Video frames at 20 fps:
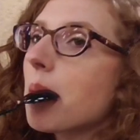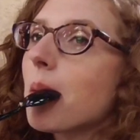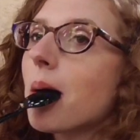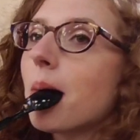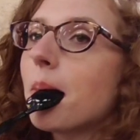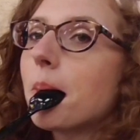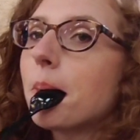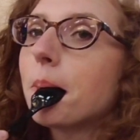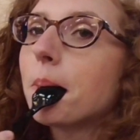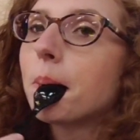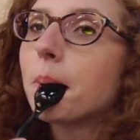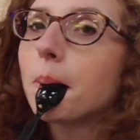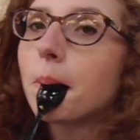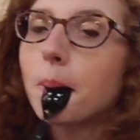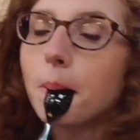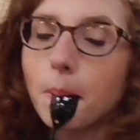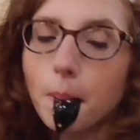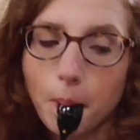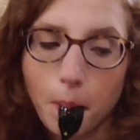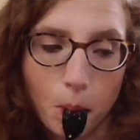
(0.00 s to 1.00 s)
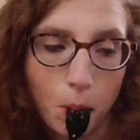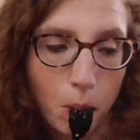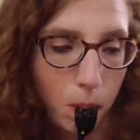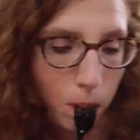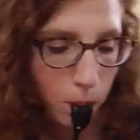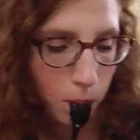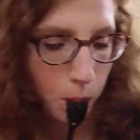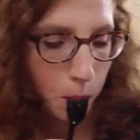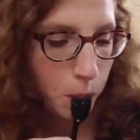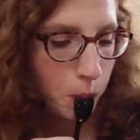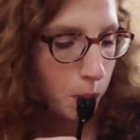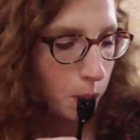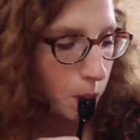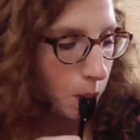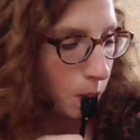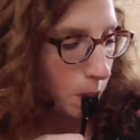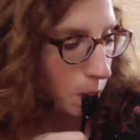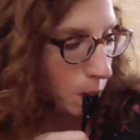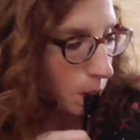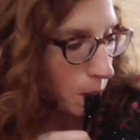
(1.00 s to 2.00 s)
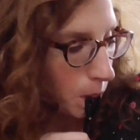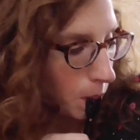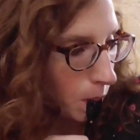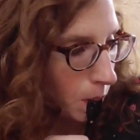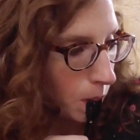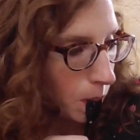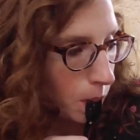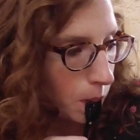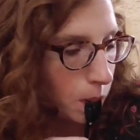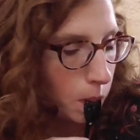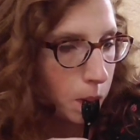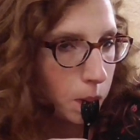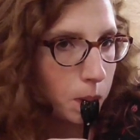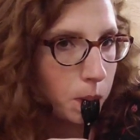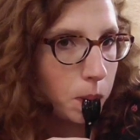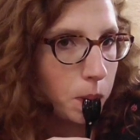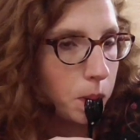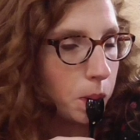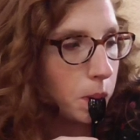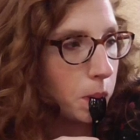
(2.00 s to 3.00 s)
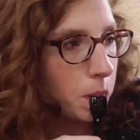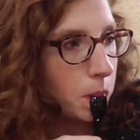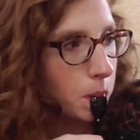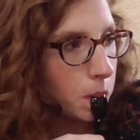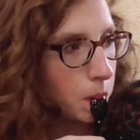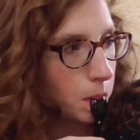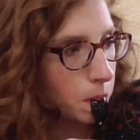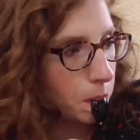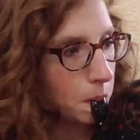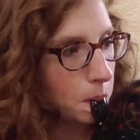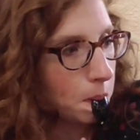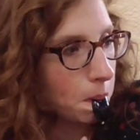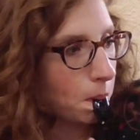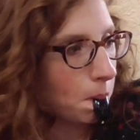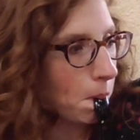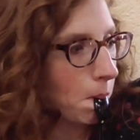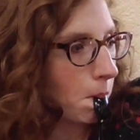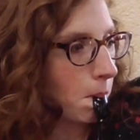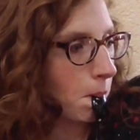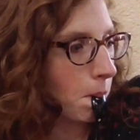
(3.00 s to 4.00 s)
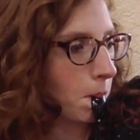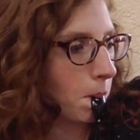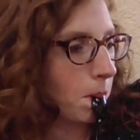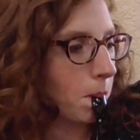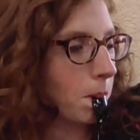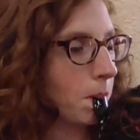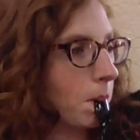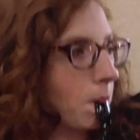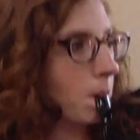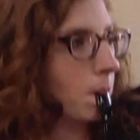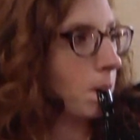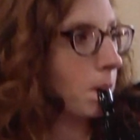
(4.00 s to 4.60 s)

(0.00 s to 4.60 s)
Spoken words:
poison apple shirt, her beautiful glasses,